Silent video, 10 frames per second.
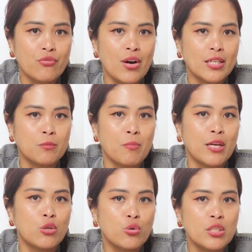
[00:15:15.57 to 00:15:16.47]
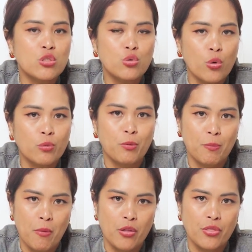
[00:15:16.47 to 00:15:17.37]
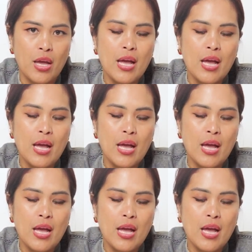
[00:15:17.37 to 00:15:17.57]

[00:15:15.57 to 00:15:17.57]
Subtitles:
divided by units sold per month